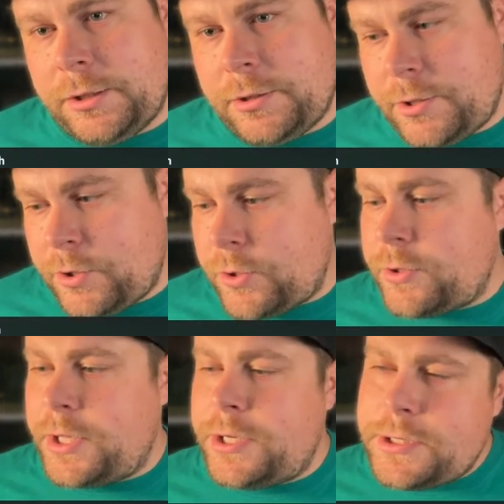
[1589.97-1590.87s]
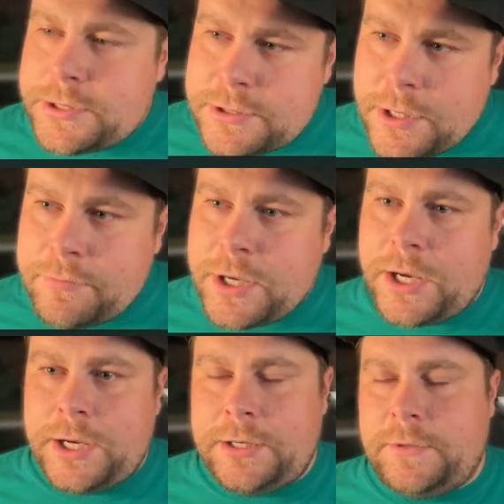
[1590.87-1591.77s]
they need some
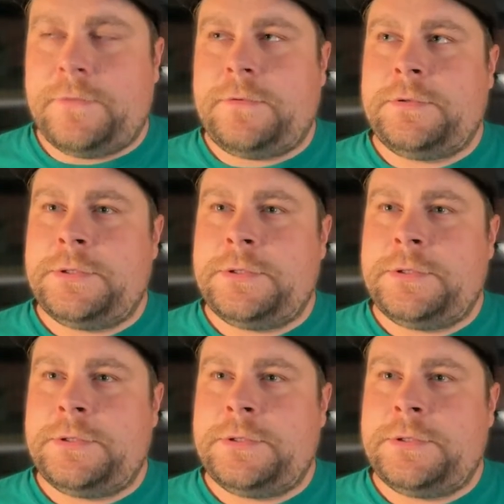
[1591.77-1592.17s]
kind of